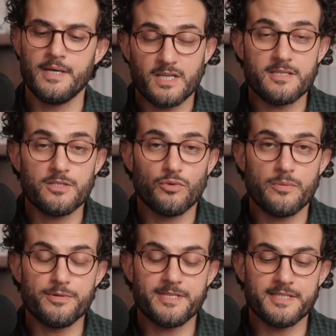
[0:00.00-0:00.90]
It still
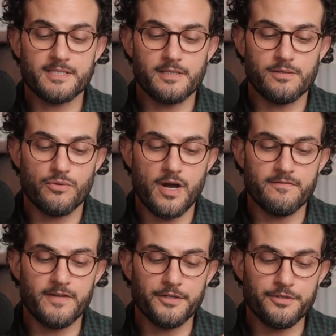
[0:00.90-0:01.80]
represents
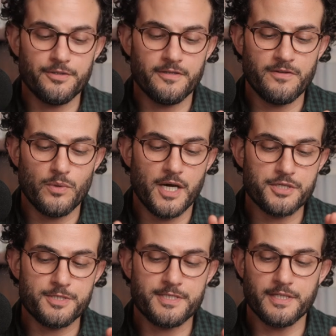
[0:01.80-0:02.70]
great value. If you are
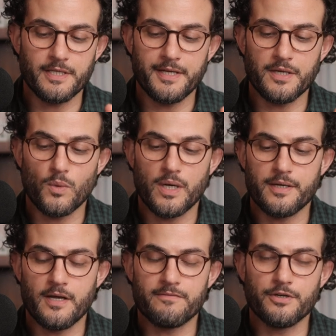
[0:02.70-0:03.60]
interested in getting
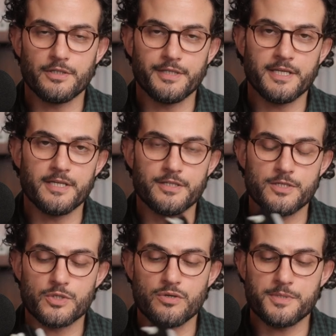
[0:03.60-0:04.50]
one, I've got a link in the
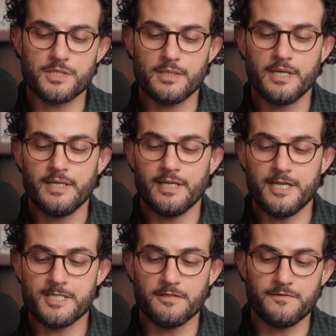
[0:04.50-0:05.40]
description.
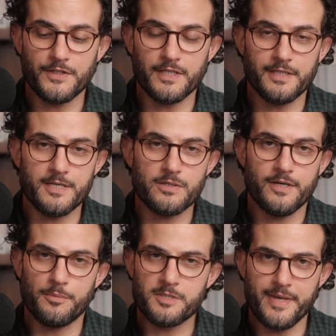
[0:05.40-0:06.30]
It is an affiliate link, so it
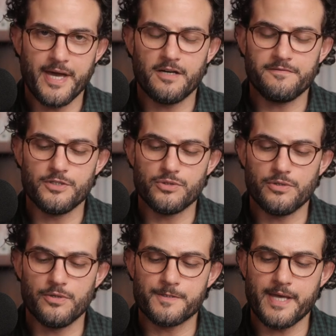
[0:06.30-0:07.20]
helps me out if you do
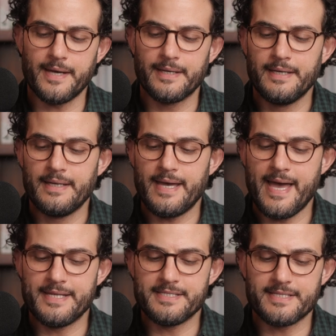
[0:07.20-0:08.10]
use that.
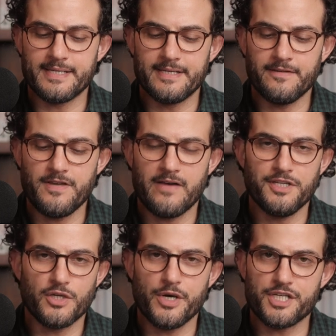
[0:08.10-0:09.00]
And if you have
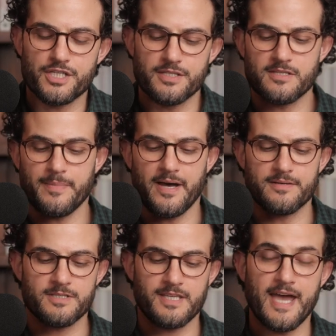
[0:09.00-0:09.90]
any questions
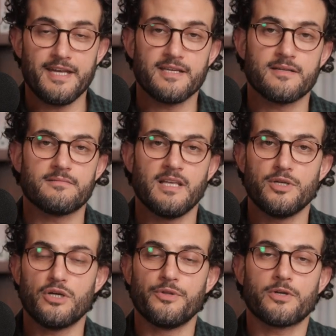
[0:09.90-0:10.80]
about scanning, let
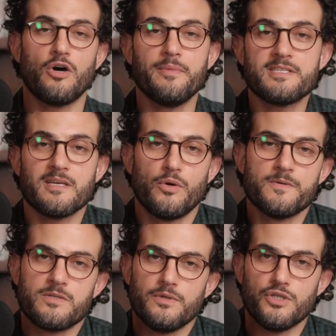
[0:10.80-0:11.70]
me know in the comments. I'm
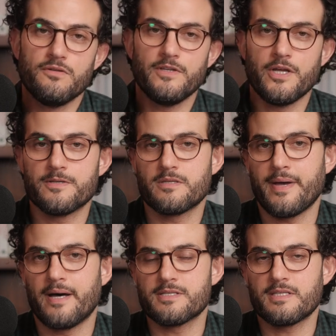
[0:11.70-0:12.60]
always doing new videos
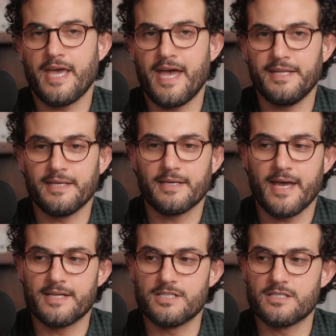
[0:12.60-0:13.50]
about scanning
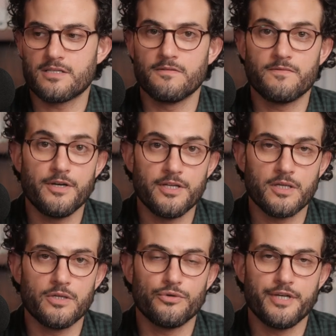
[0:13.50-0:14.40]
and
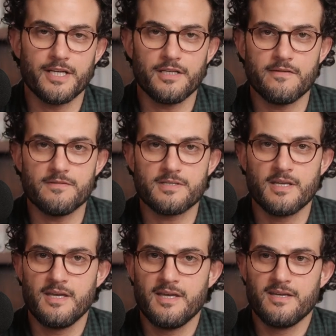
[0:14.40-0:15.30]
converting your negatives
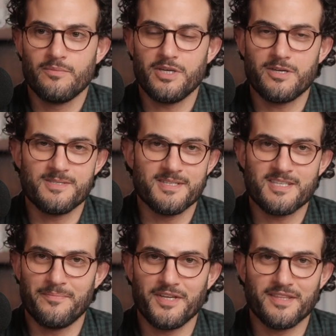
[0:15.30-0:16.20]
because it's
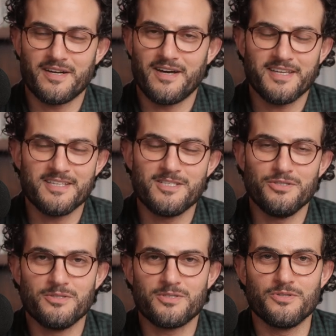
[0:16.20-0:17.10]
something that I
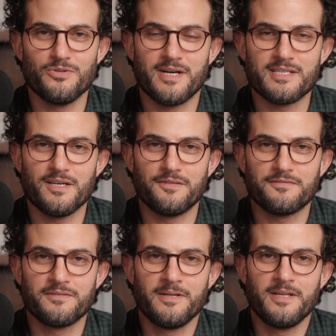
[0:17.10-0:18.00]
continue to do
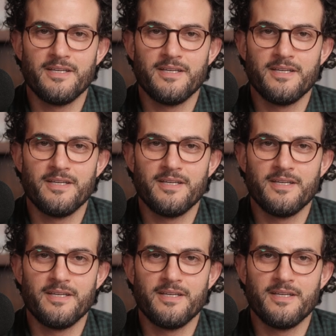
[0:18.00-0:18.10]
myself.